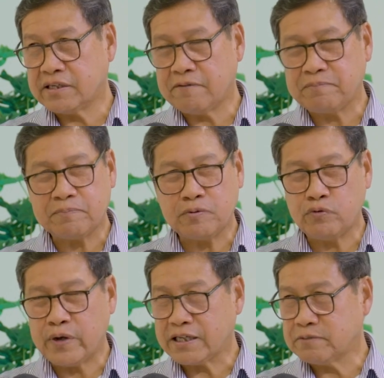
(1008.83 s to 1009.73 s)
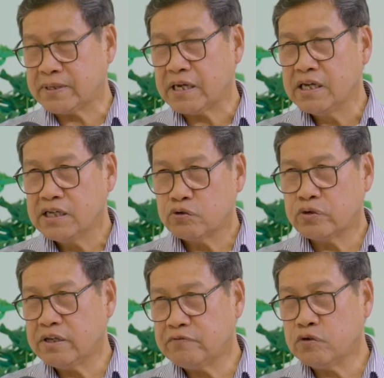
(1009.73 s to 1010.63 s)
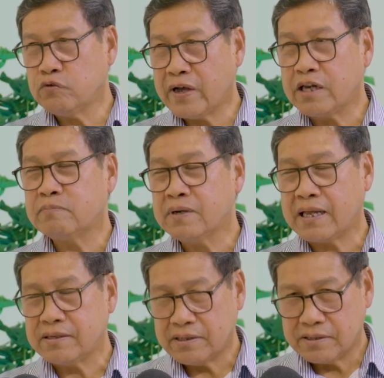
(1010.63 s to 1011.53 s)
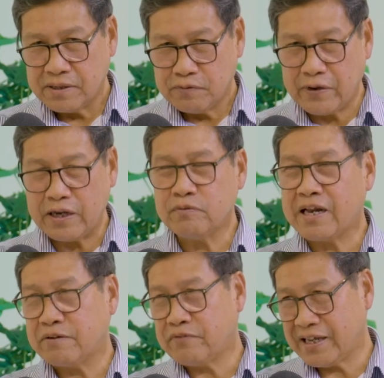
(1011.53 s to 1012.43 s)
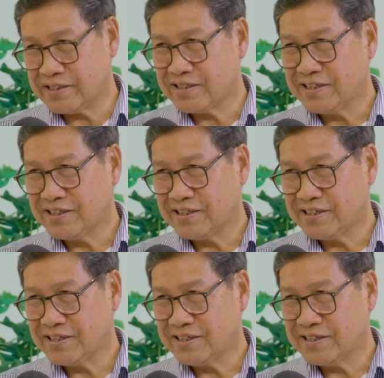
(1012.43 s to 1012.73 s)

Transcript: They are people who are expert to give you valuable advice.